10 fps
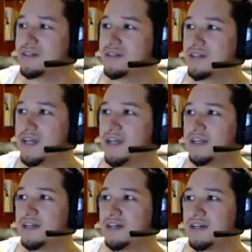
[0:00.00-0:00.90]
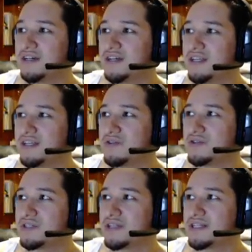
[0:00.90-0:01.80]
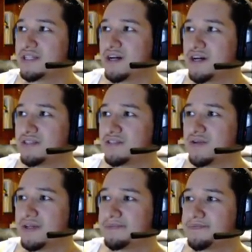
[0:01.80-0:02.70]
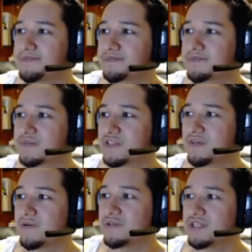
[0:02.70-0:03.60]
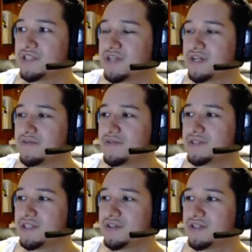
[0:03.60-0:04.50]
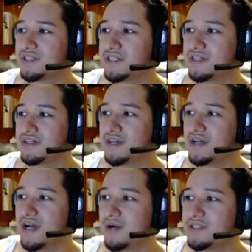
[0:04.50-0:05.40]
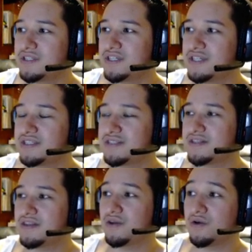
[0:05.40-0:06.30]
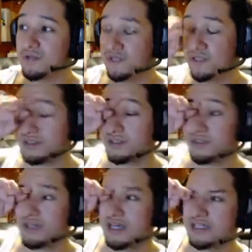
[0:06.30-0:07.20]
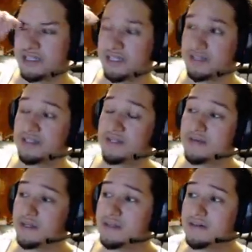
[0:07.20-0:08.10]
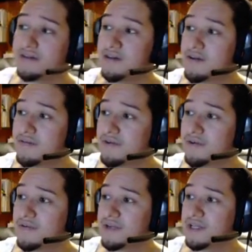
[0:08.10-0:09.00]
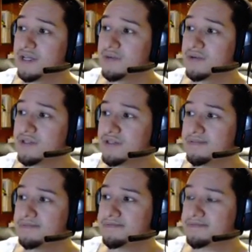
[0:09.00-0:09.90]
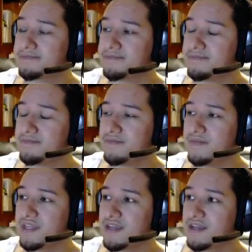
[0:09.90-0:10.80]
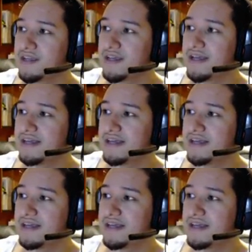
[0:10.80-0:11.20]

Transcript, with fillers: and it uses less costs, right? So Photon Strike or Photon Crush in here. I would suggest that skill set right here for a frontline Wizard, as